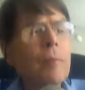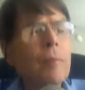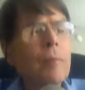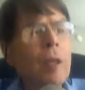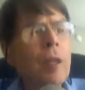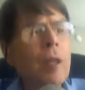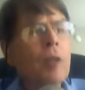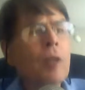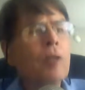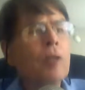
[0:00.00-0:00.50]

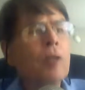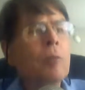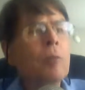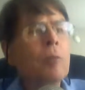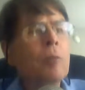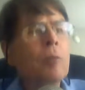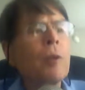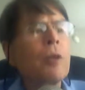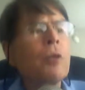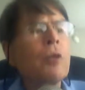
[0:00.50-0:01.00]

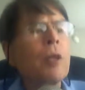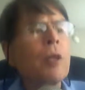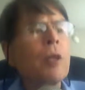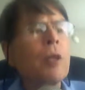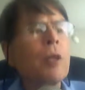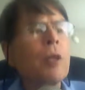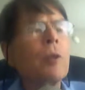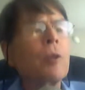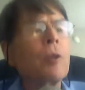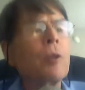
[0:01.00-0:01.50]
explore the
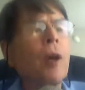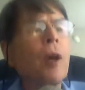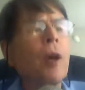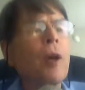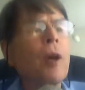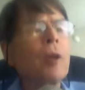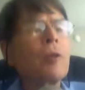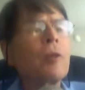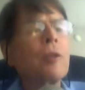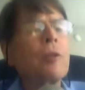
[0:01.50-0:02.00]
childhood
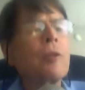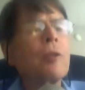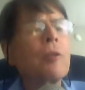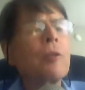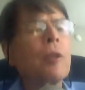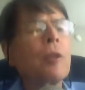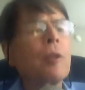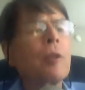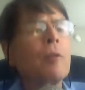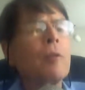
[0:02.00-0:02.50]
origins
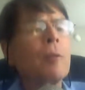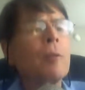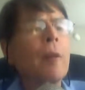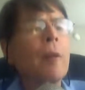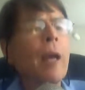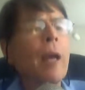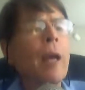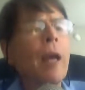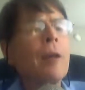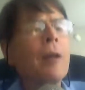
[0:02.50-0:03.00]
of your
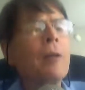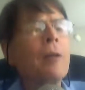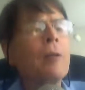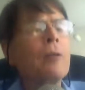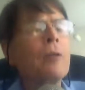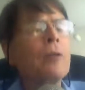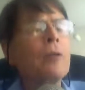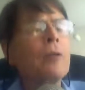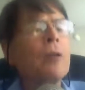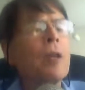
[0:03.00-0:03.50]

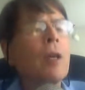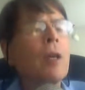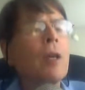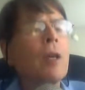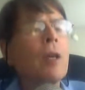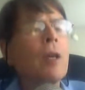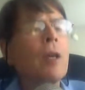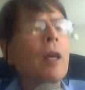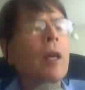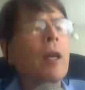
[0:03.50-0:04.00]
patterns
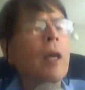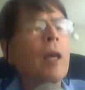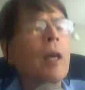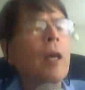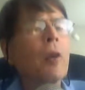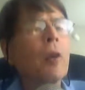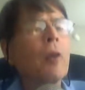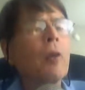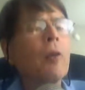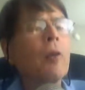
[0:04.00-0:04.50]
and
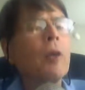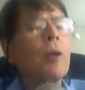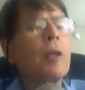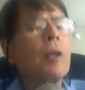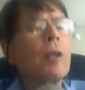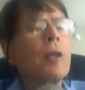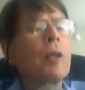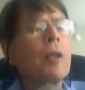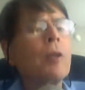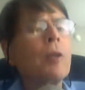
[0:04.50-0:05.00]
work on
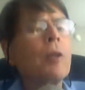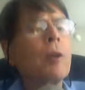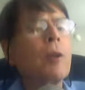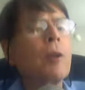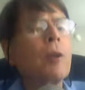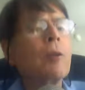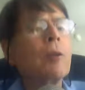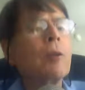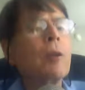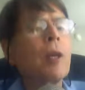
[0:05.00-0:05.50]
healing your
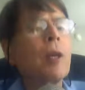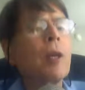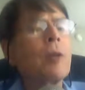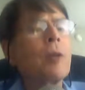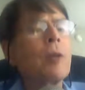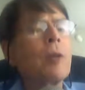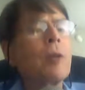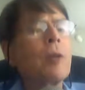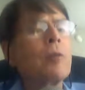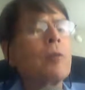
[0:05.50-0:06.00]
exiles
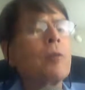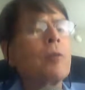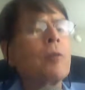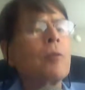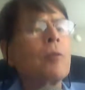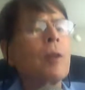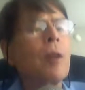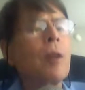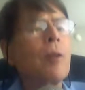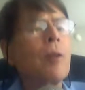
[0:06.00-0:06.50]
in the free
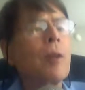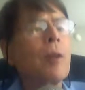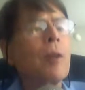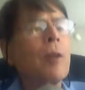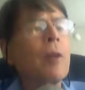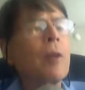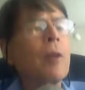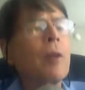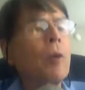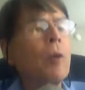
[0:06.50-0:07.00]
trial, then
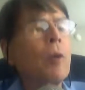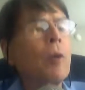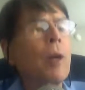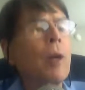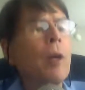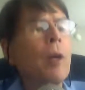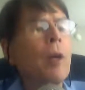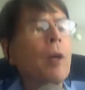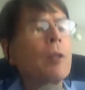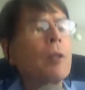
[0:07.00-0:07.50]
you would want
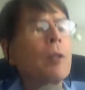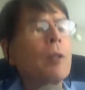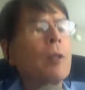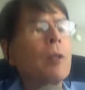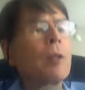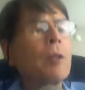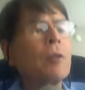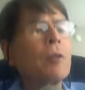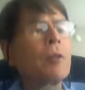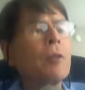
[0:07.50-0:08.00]
access to
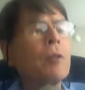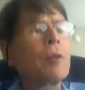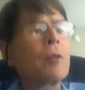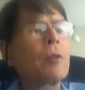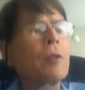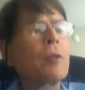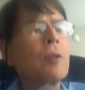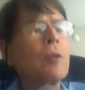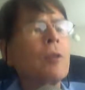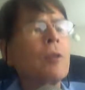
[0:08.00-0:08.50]
stage
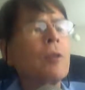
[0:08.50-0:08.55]
2.